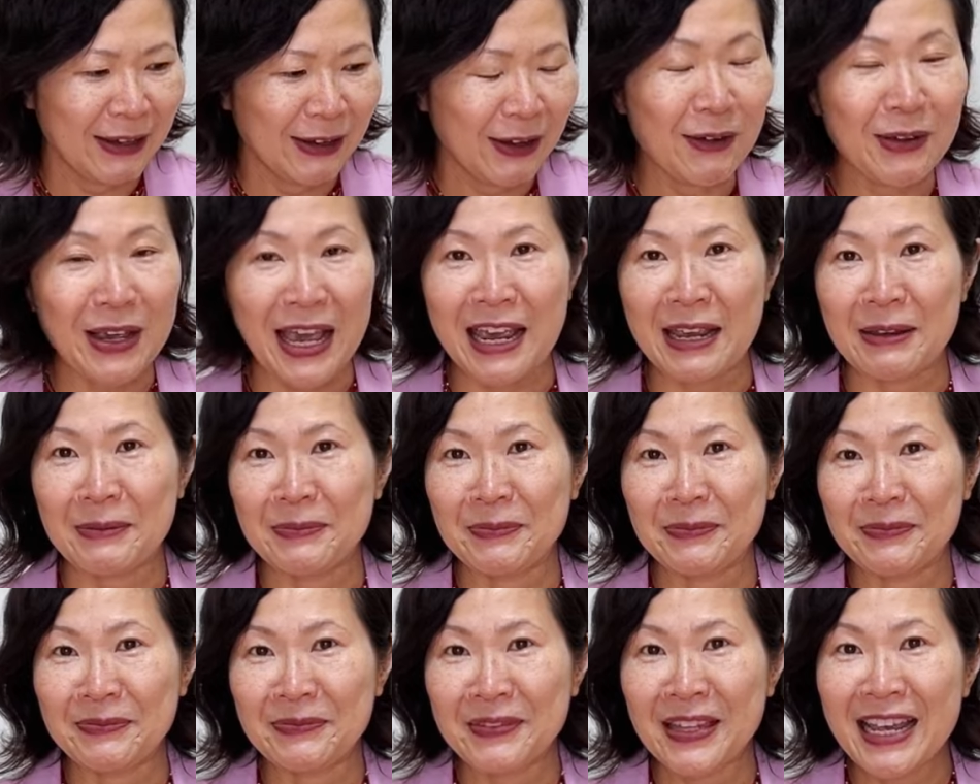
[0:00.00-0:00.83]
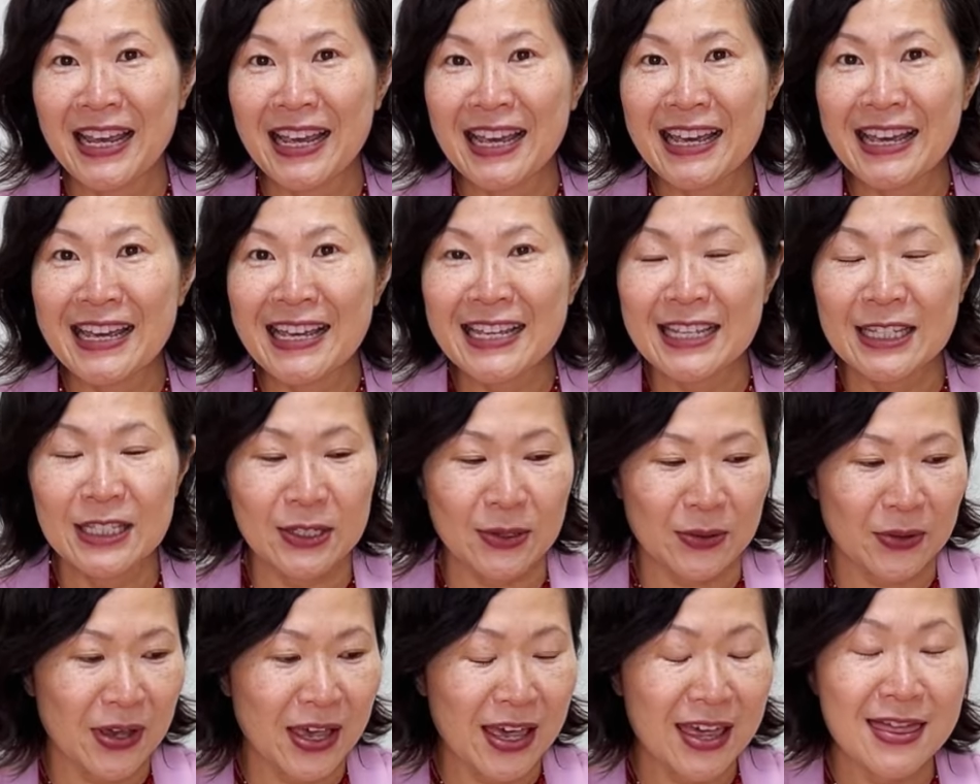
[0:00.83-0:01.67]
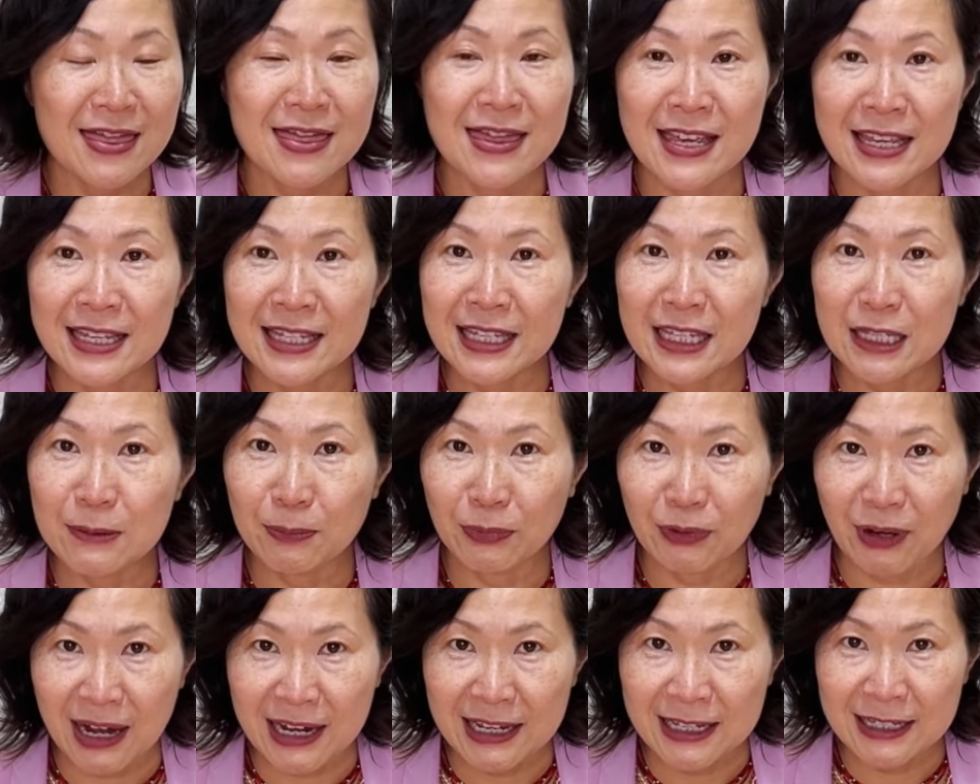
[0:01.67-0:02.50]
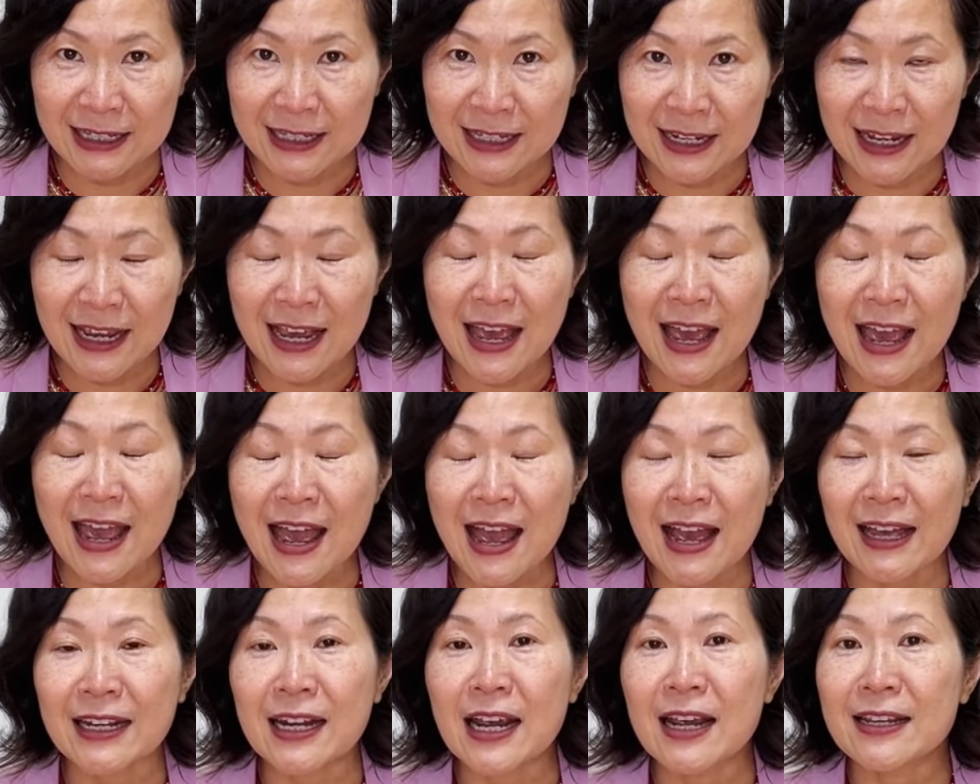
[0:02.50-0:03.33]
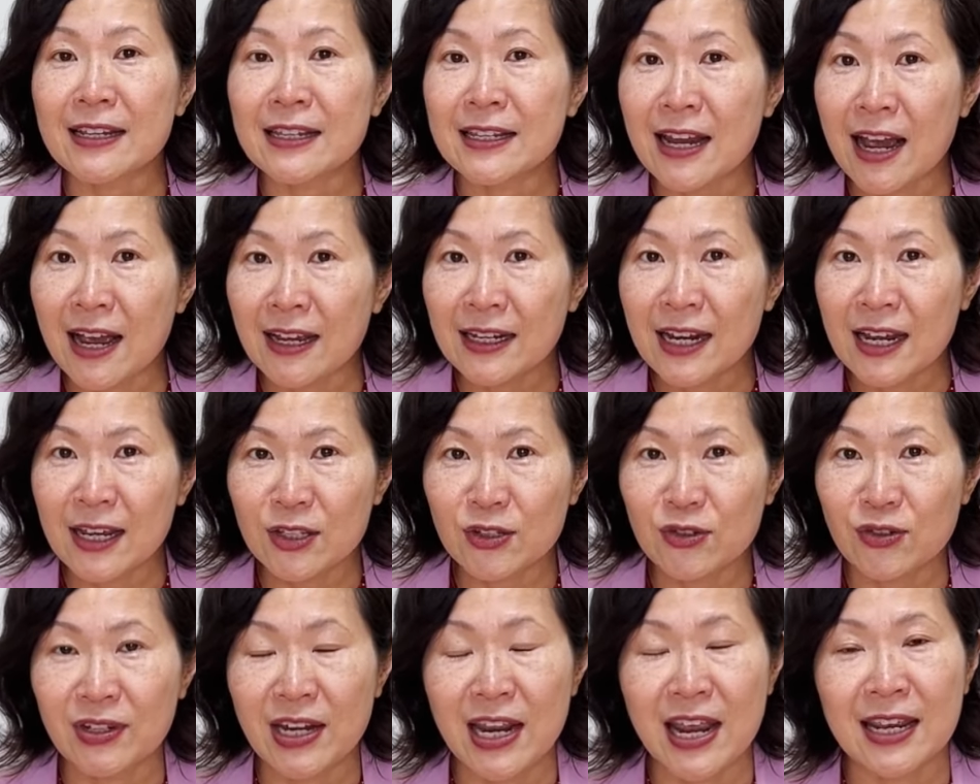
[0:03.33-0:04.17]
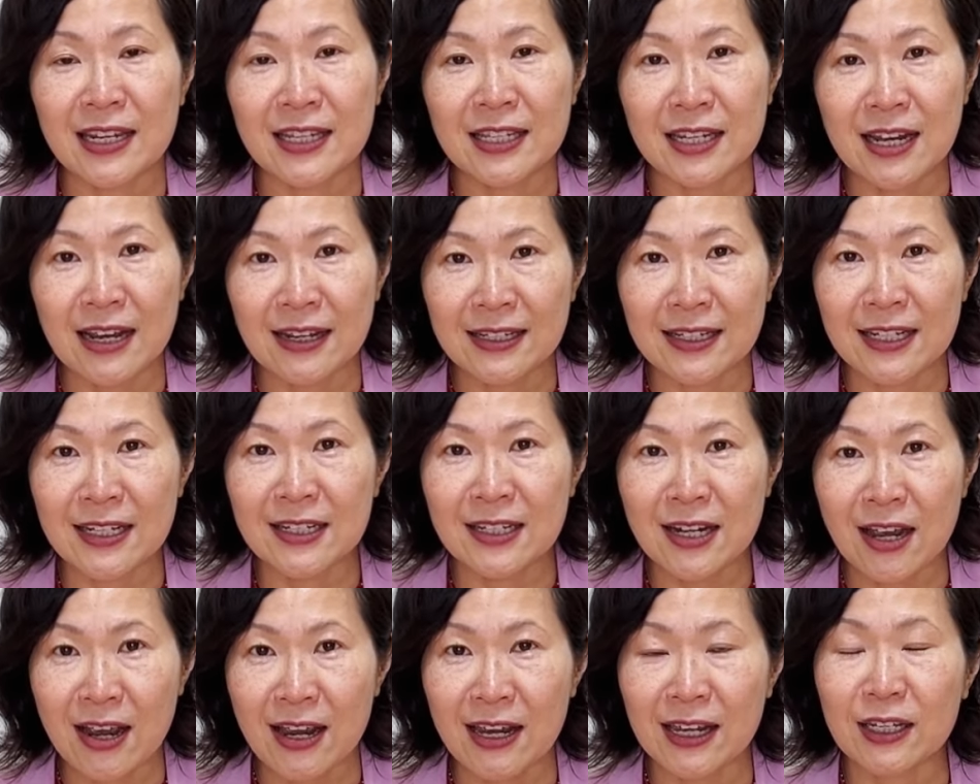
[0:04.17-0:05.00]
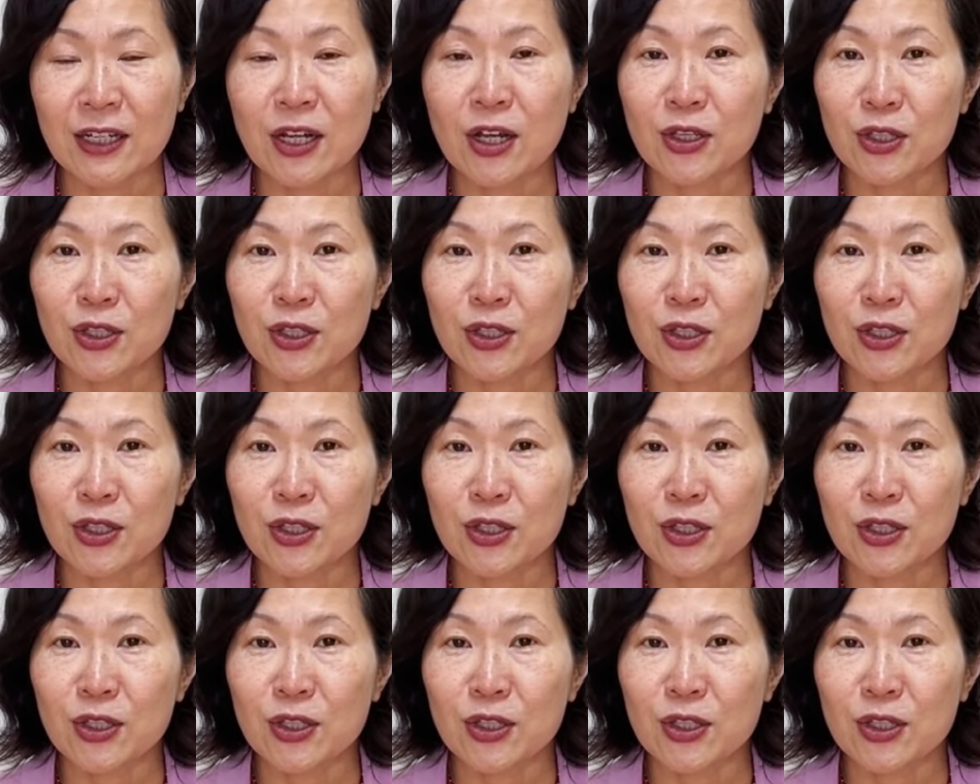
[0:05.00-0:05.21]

Okay, so this is priced at $999